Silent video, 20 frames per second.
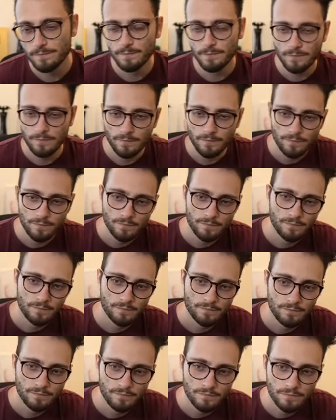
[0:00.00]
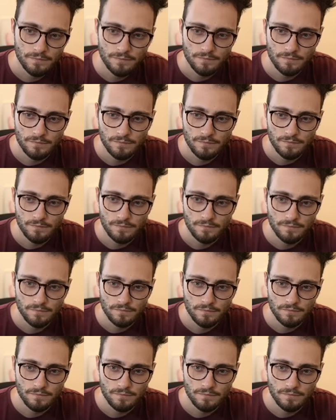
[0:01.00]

(no one is talking)